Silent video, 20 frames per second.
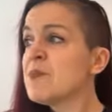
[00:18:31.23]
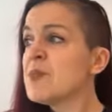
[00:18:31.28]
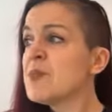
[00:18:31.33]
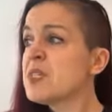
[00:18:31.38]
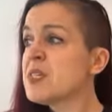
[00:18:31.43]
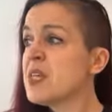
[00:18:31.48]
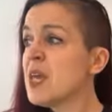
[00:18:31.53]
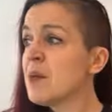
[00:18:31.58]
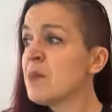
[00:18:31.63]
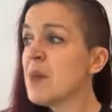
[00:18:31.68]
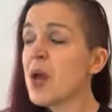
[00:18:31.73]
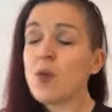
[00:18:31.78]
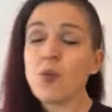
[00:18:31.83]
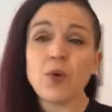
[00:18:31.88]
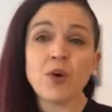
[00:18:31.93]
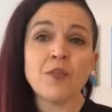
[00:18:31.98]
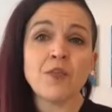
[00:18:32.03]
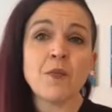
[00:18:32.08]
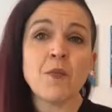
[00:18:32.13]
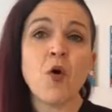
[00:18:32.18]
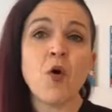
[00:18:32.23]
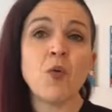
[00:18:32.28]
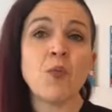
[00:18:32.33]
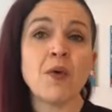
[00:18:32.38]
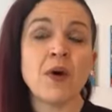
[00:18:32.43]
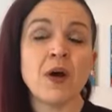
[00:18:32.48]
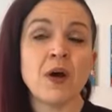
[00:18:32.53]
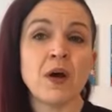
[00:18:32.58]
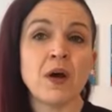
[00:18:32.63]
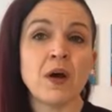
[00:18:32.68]
Same, I work from
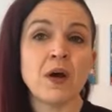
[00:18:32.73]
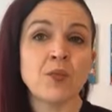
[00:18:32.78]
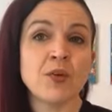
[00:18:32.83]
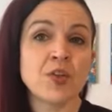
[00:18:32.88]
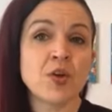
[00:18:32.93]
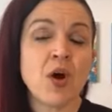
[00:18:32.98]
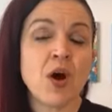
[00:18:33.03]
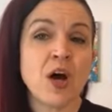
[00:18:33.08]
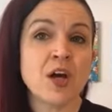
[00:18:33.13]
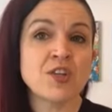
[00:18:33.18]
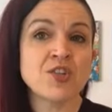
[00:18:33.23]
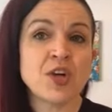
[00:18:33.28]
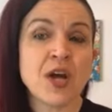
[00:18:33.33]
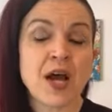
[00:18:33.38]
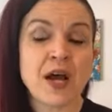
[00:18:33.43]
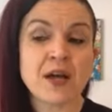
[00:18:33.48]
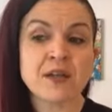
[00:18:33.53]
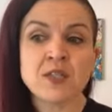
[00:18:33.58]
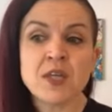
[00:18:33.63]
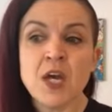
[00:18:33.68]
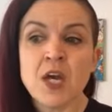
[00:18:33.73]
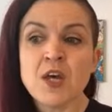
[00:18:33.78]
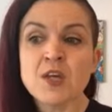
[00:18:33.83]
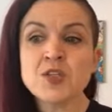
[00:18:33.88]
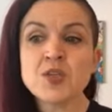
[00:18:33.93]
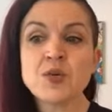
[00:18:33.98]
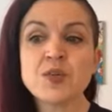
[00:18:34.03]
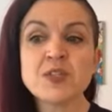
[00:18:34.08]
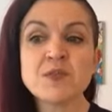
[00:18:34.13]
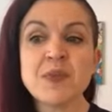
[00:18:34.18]
home with contracts.
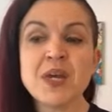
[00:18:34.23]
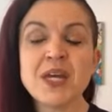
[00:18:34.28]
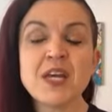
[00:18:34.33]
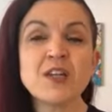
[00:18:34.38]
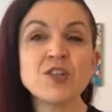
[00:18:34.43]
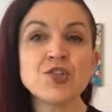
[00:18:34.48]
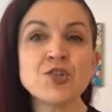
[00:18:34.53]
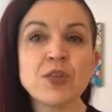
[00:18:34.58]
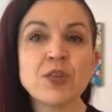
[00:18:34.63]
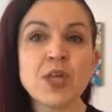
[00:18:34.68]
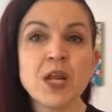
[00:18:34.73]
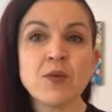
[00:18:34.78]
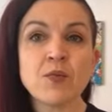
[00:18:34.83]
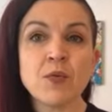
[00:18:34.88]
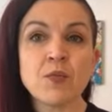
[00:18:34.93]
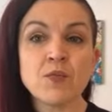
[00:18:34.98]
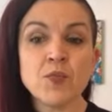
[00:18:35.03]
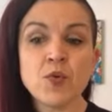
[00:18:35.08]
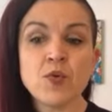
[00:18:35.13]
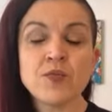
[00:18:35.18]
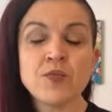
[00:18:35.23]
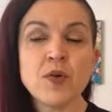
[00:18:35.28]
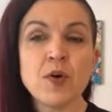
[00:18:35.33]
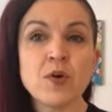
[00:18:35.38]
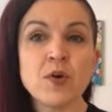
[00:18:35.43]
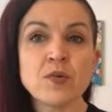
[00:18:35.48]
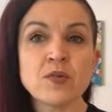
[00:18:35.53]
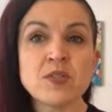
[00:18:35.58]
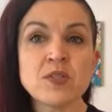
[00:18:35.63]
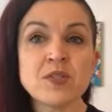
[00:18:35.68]
So it's making sure that I remove
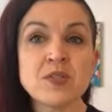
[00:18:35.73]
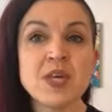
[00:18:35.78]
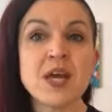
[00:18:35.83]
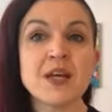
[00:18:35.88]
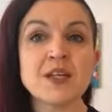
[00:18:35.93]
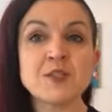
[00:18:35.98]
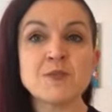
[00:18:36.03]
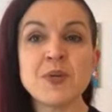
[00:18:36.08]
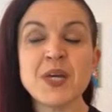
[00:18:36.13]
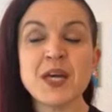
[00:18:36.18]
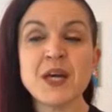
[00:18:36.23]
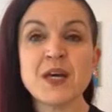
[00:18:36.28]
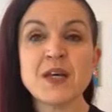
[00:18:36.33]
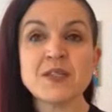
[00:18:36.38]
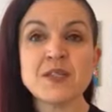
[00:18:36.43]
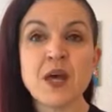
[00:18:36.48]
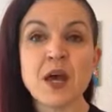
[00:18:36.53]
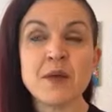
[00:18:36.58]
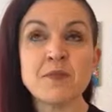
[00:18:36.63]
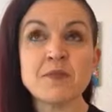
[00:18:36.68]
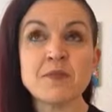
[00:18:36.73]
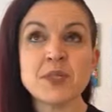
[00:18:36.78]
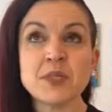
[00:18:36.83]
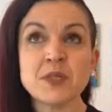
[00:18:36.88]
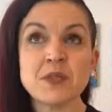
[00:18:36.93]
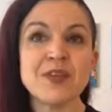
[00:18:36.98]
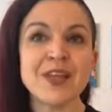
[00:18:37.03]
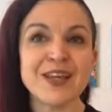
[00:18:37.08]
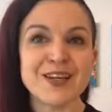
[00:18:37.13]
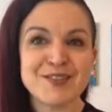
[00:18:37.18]
those things because I'm,
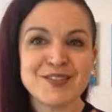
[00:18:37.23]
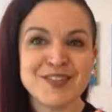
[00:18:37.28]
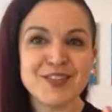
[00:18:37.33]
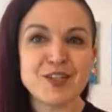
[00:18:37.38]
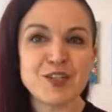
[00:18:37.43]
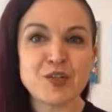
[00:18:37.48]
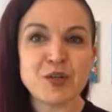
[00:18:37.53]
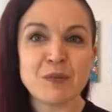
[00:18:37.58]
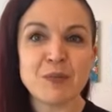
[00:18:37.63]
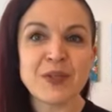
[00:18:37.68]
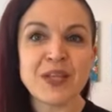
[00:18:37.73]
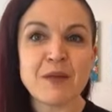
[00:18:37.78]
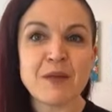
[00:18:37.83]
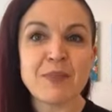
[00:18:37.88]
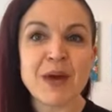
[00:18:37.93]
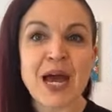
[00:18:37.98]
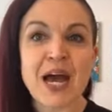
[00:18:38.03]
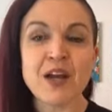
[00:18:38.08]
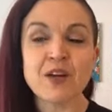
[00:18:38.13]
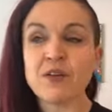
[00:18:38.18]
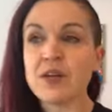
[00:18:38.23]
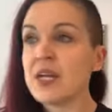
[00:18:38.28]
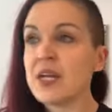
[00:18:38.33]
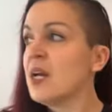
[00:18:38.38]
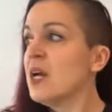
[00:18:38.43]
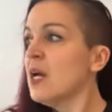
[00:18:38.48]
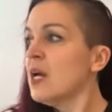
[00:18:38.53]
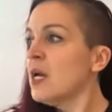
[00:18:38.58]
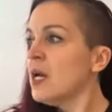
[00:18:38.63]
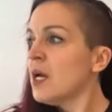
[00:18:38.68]
like you said, the AAA battery.